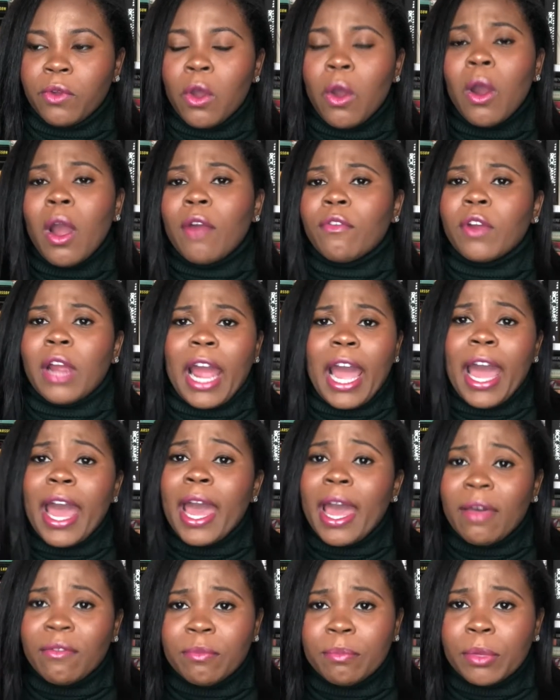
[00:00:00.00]
I
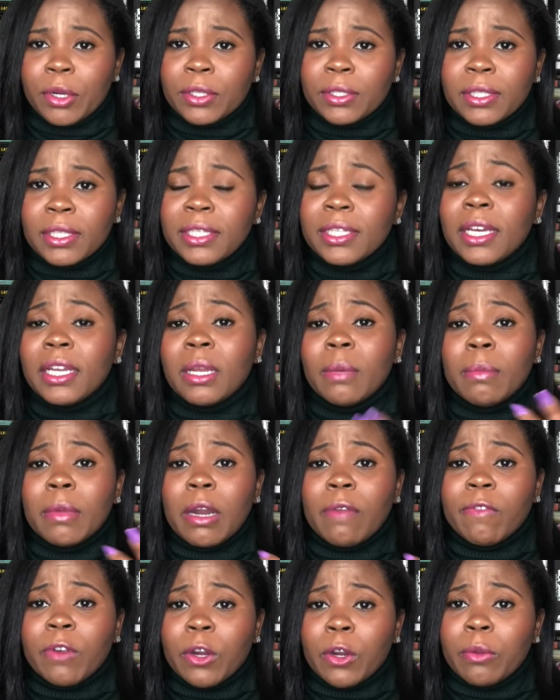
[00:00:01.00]
haven't personally done it, but
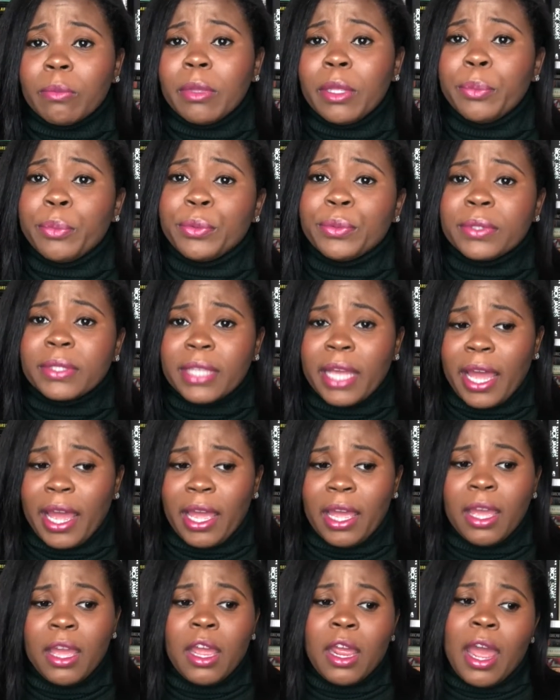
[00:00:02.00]
I've heard people say,